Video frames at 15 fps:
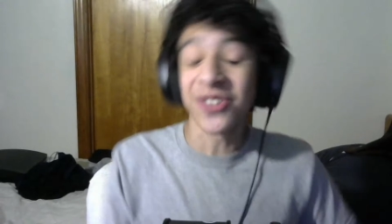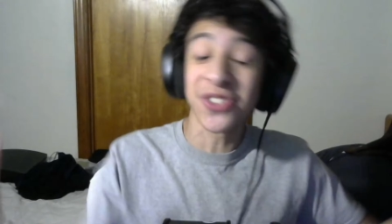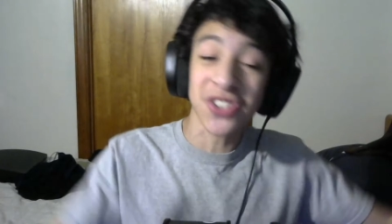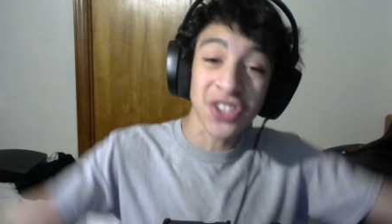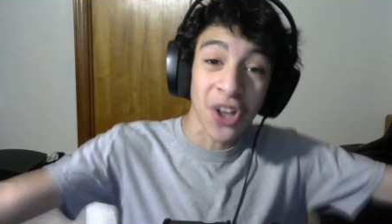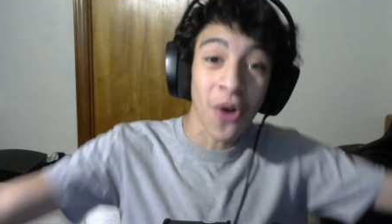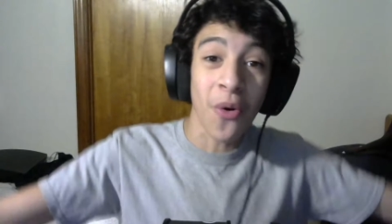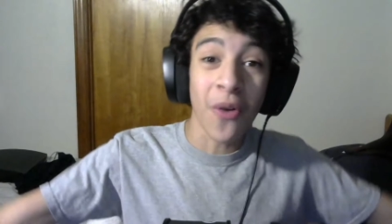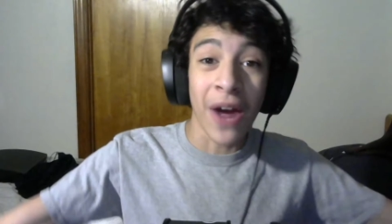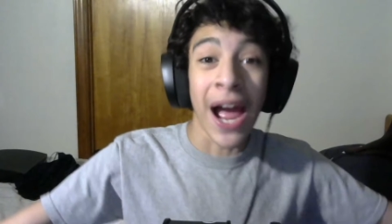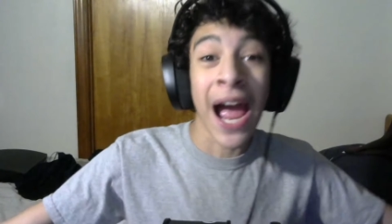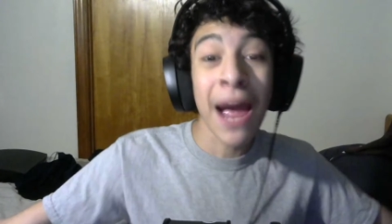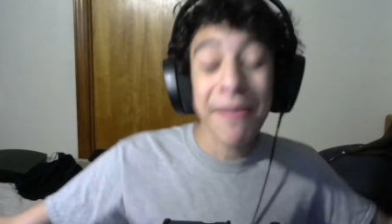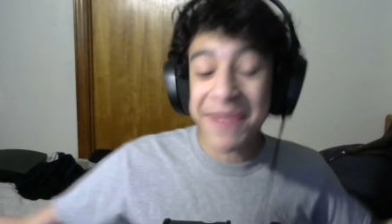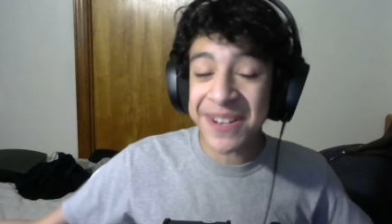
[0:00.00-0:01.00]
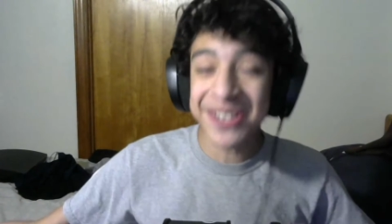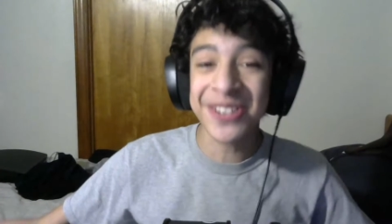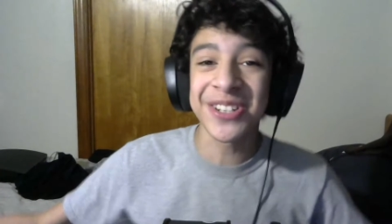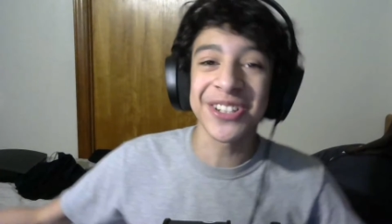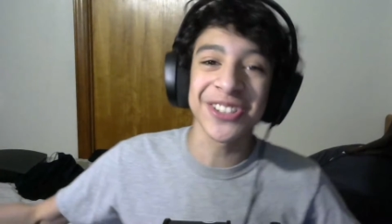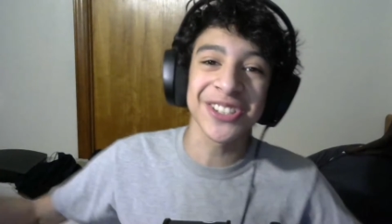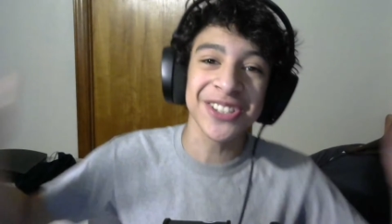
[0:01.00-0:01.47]
So, happy New
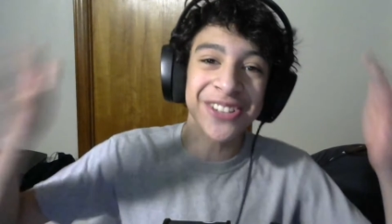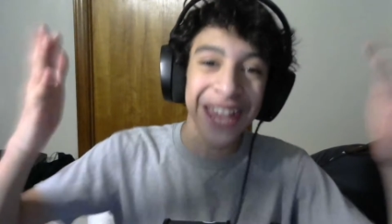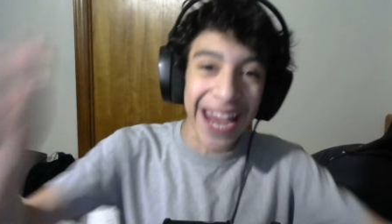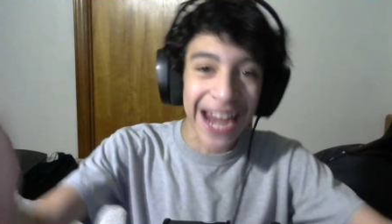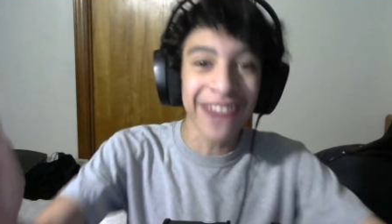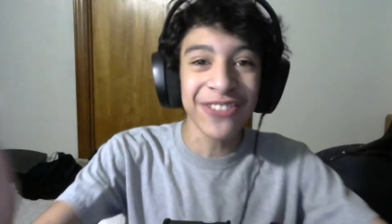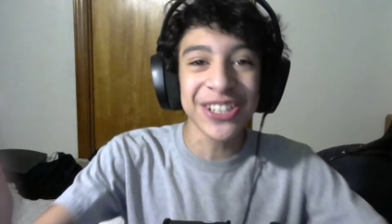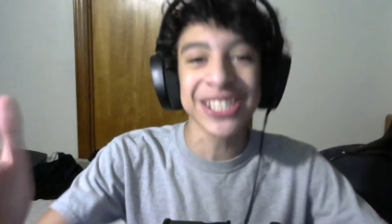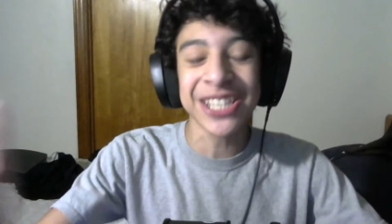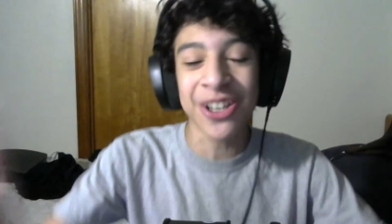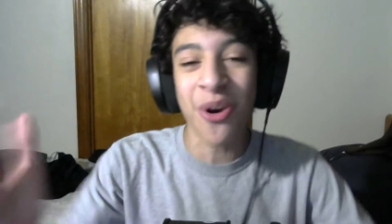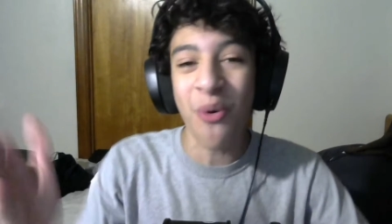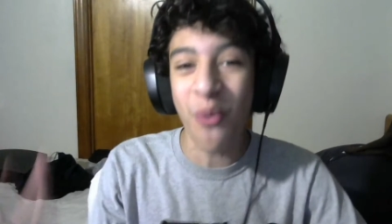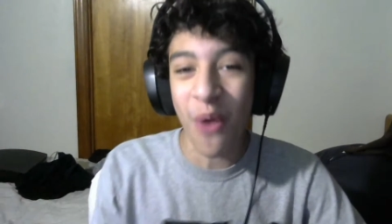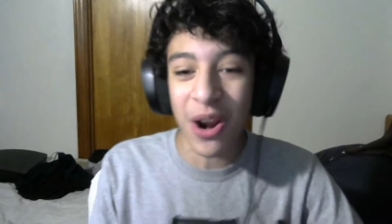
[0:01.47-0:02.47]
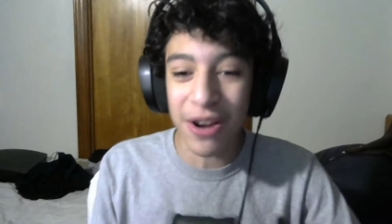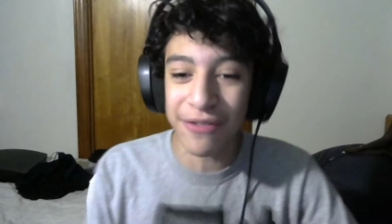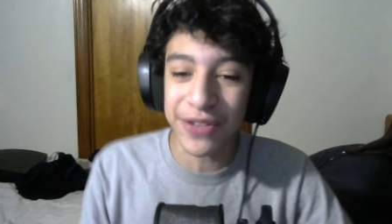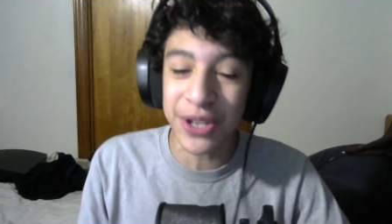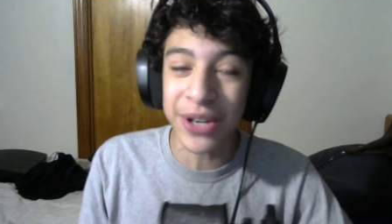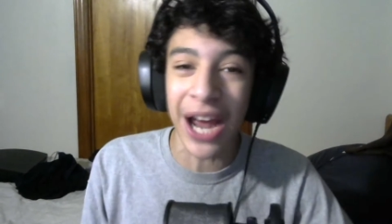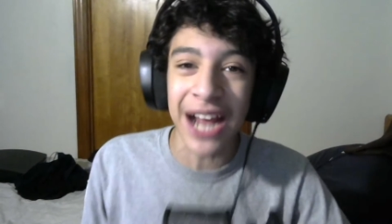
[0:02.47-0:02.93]
Year's to every single one of
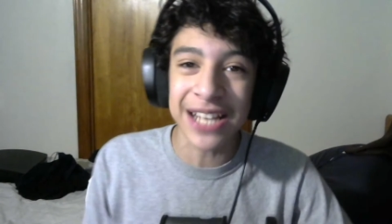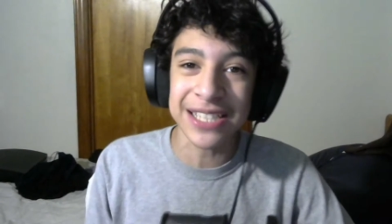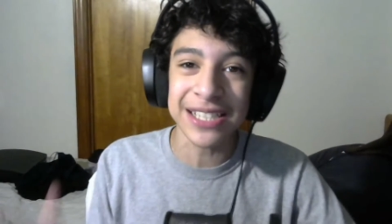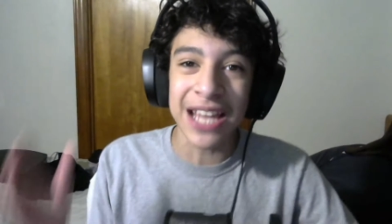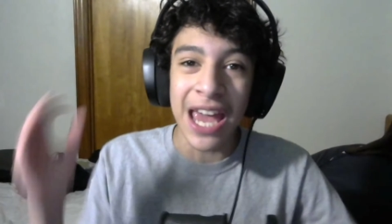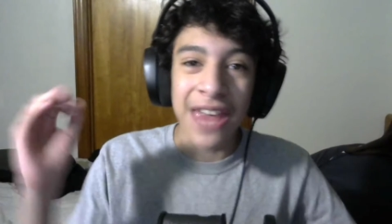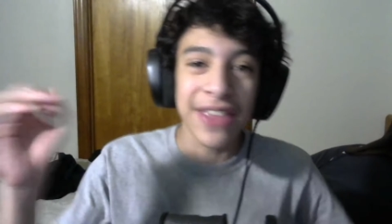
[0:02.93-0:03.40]
you guys